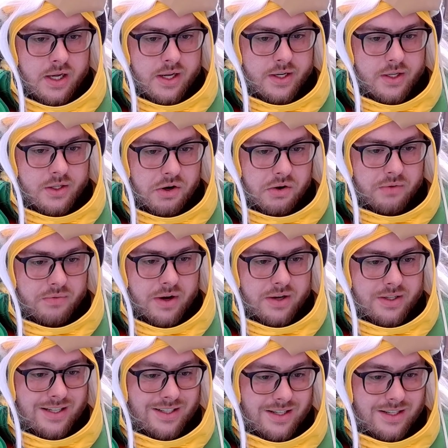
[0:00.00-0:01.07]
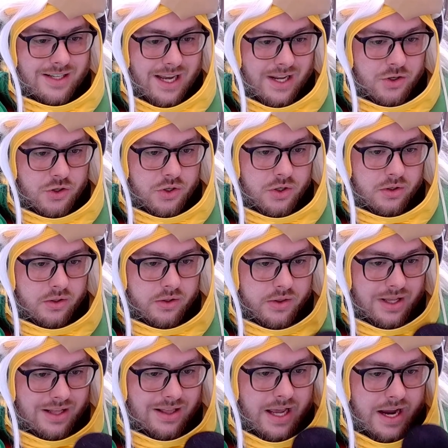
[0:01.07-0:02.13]
generalize as intentional
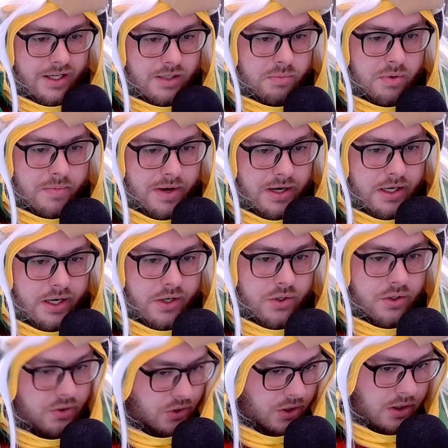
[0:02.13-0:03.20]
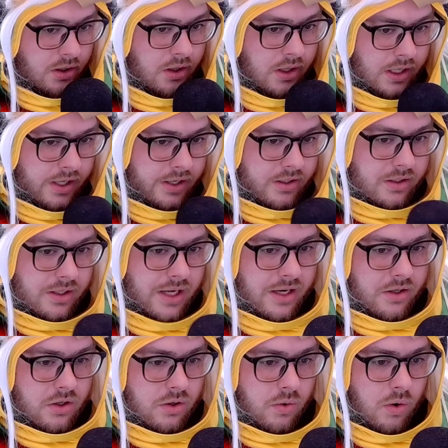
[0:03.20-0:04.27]
that lacks premeditation. Sure, it's intended
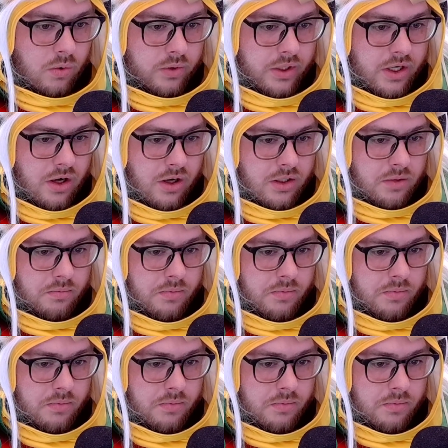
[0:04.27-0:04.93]
to only cause